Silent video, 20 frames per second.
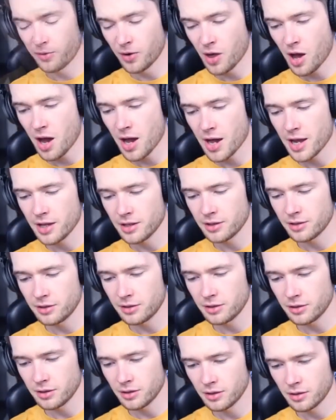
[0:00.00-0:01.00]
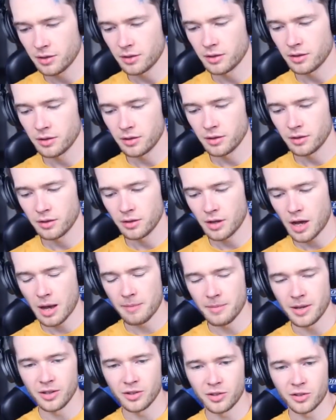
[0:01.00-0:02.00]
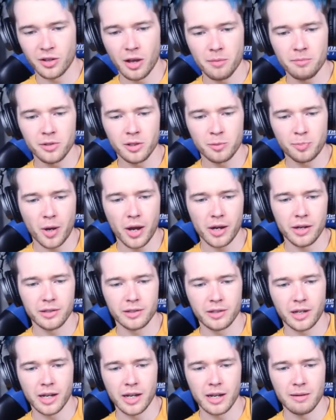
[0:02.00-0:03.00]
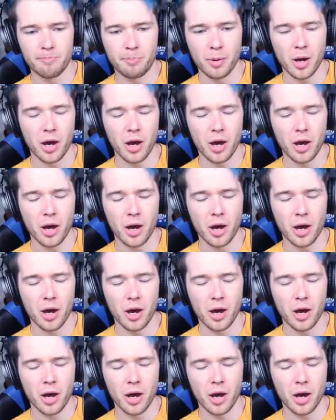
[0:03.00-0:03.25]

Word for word: Flies, I mean, some spiders can eat